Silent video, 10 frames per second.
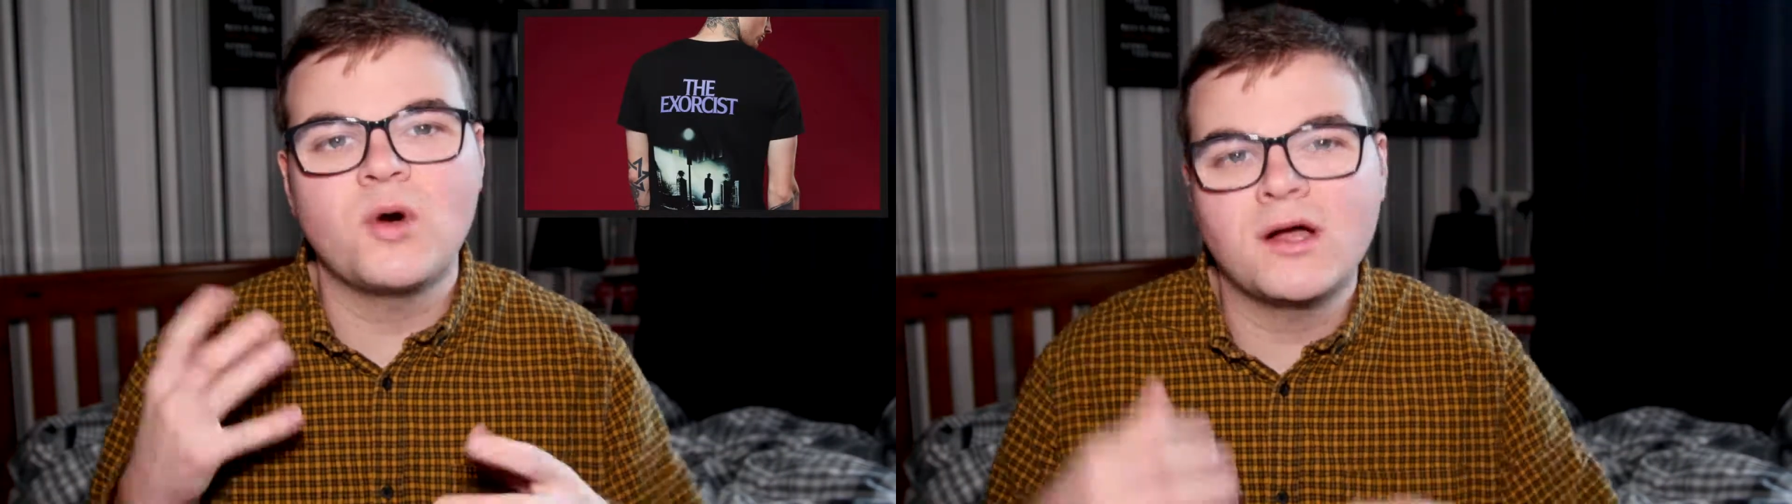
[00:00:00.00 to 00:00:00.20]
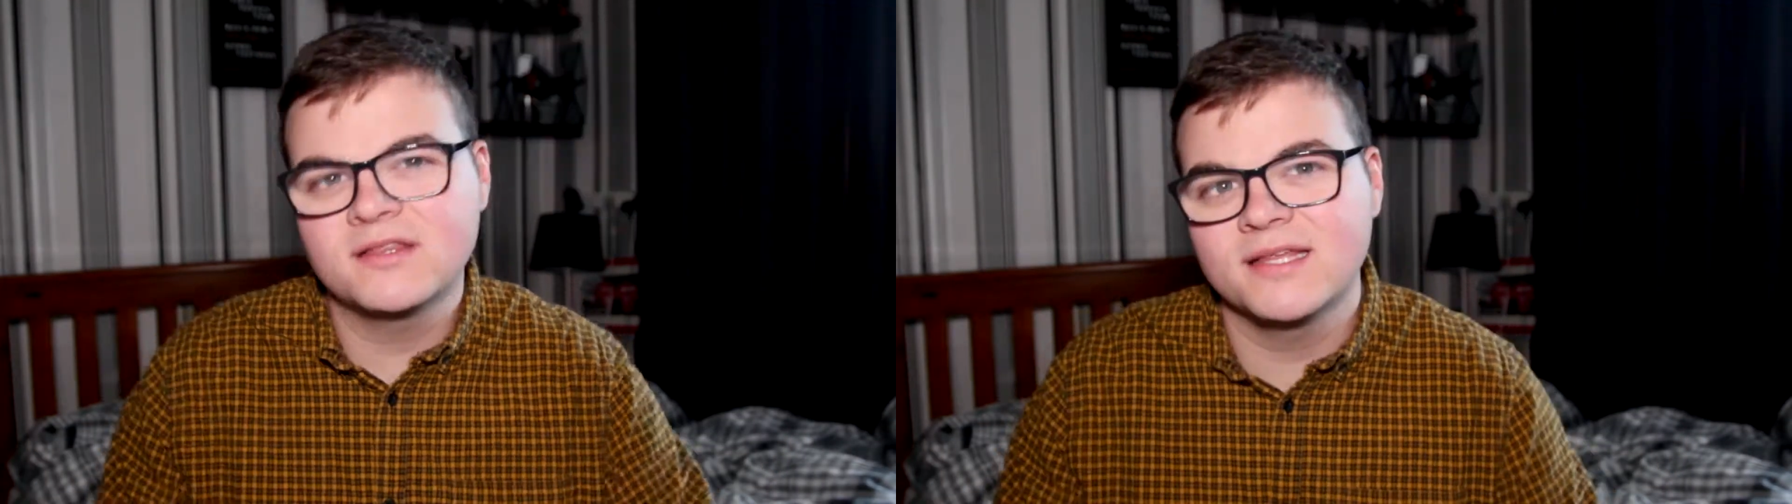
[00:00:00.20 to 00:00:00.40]

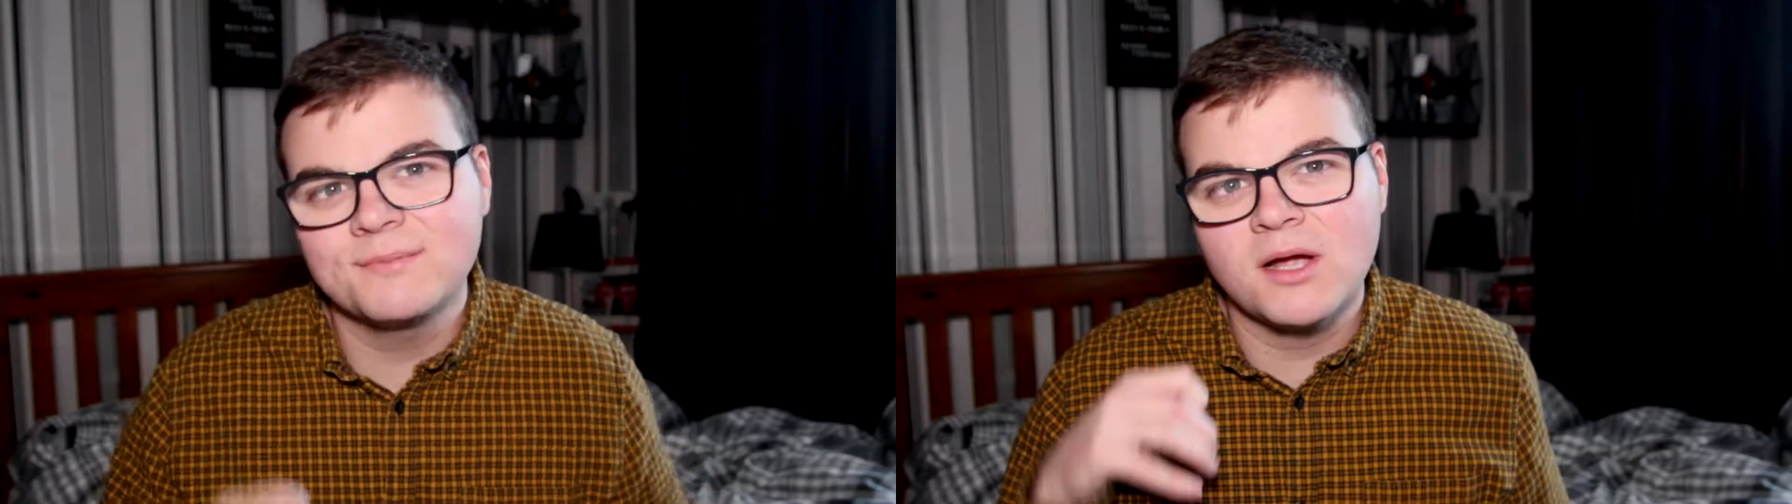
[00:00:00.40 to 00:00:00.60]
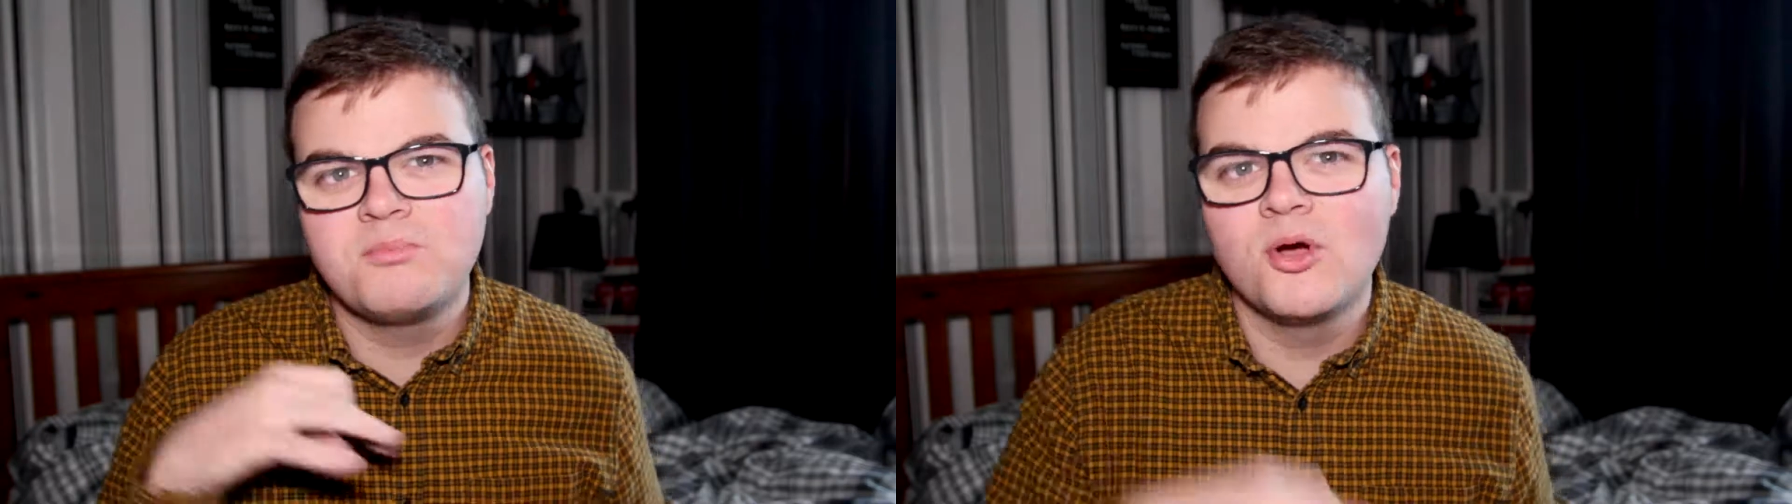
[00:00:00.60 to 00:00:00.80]
But I think
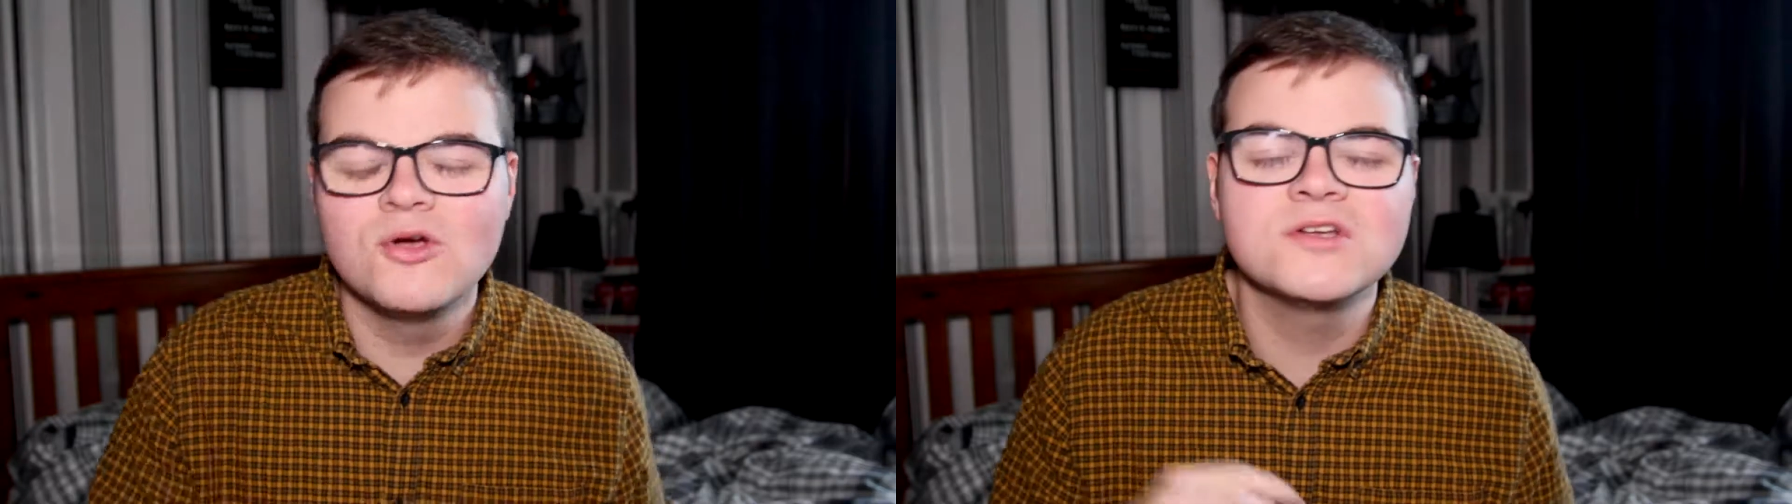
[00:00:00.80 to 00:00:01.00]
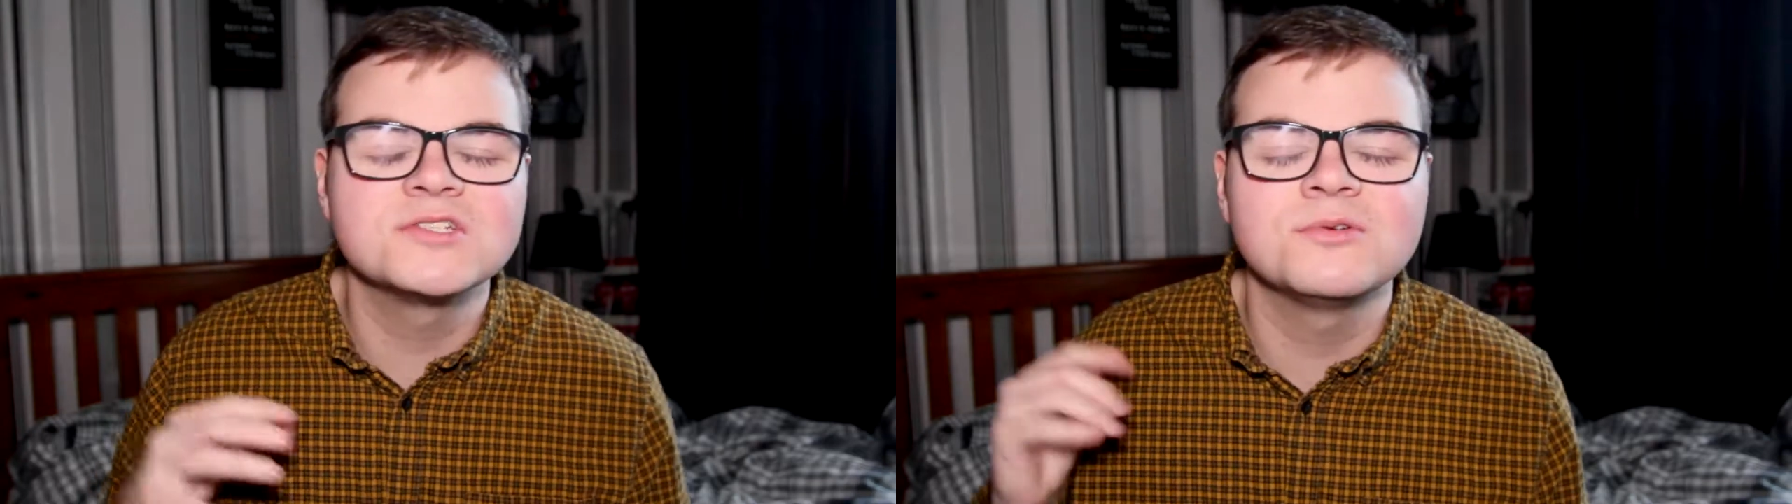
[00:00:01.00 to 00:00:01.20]
my
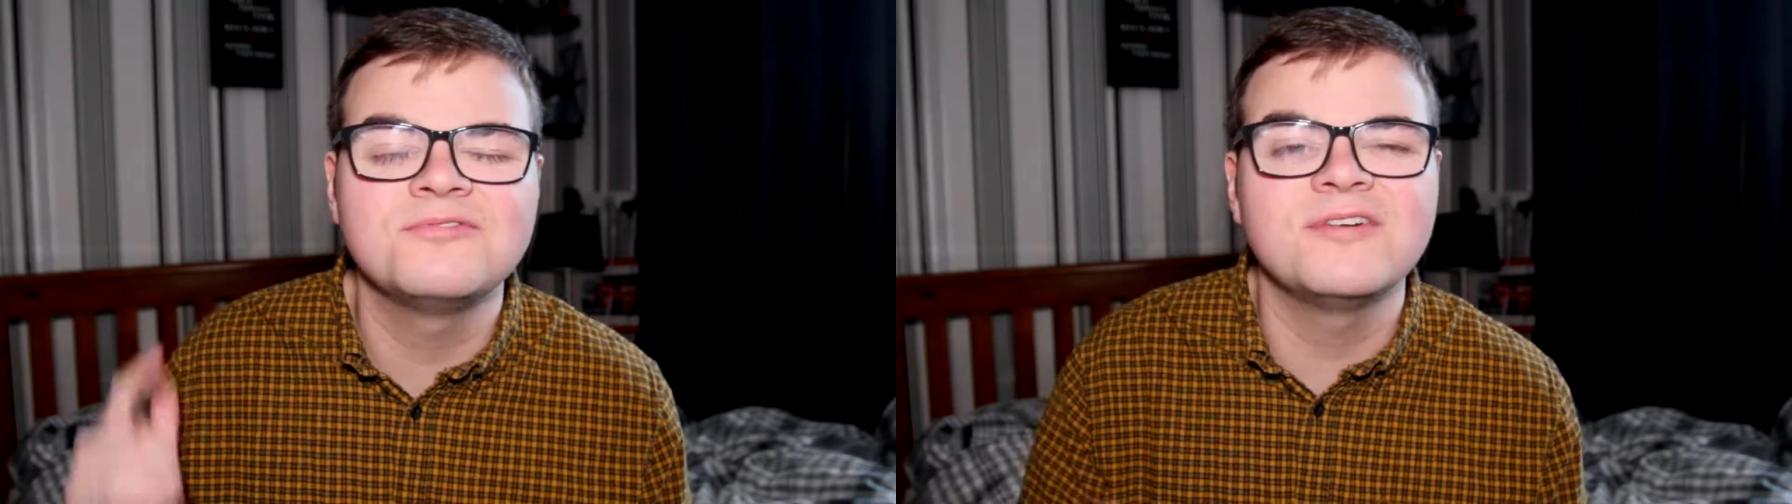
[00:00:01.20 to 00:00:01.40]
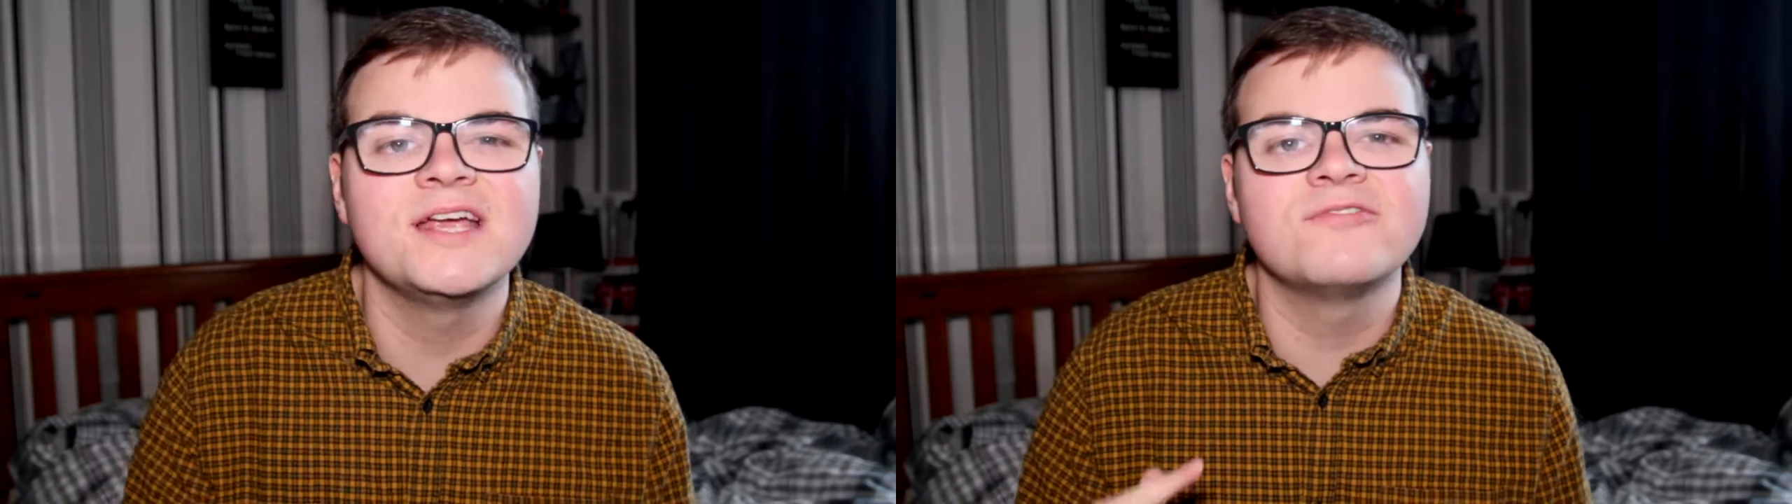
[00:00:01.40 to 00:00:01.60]
personal
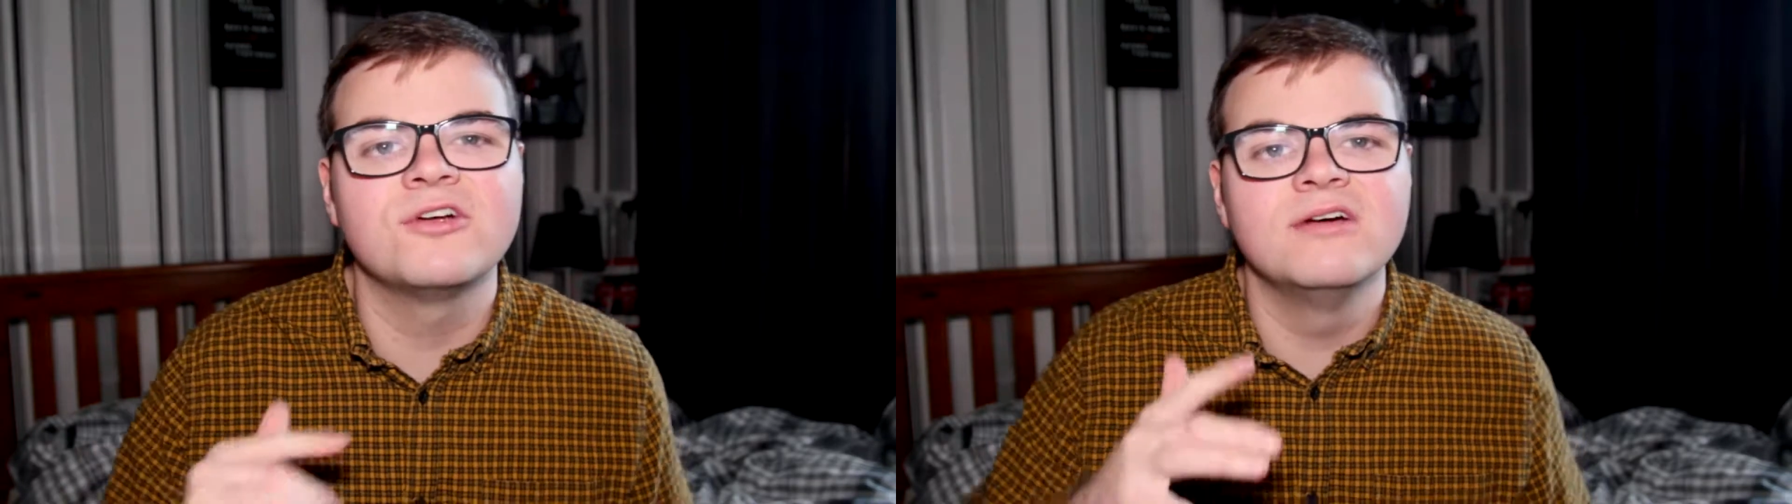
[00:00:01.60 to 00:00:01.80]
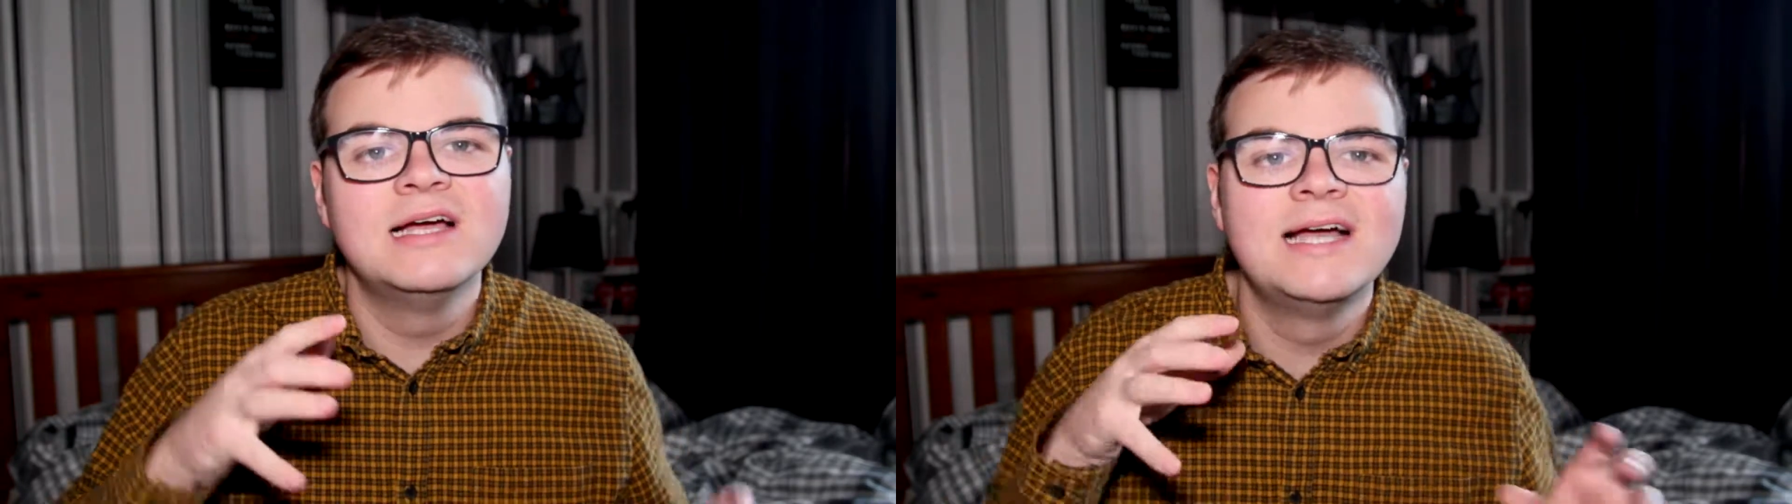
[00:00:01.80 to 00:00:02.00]

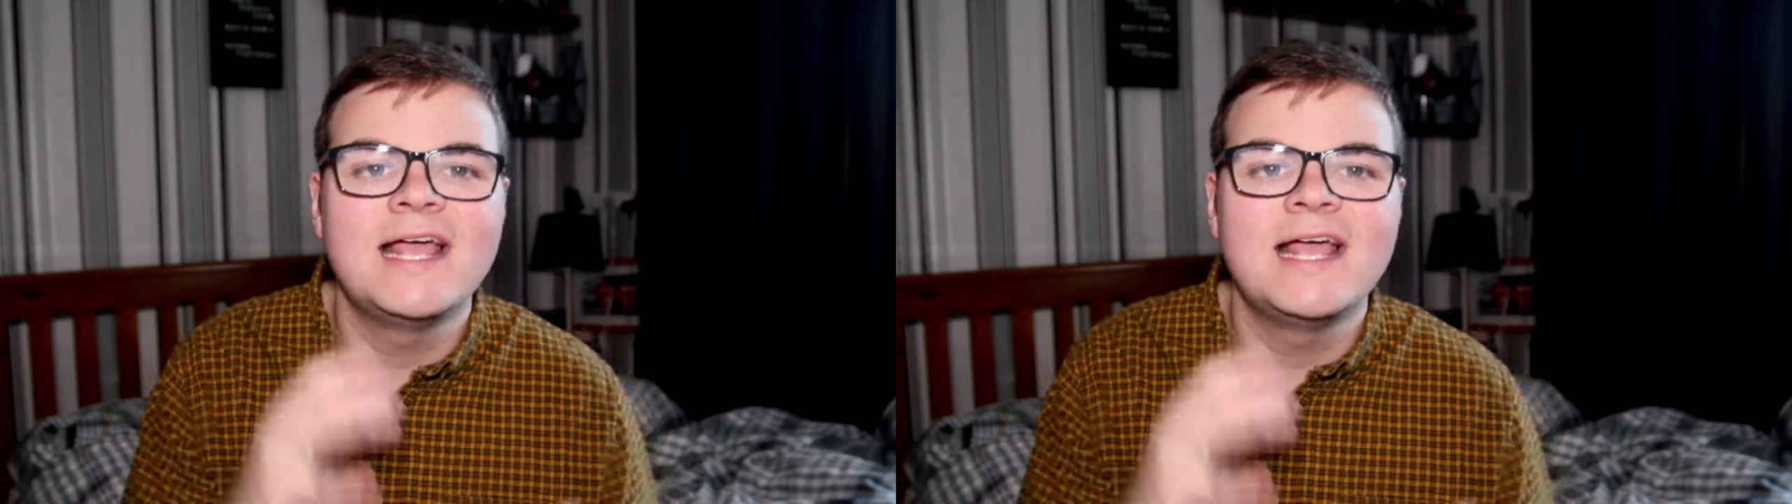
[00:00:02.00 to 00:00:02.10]
favourite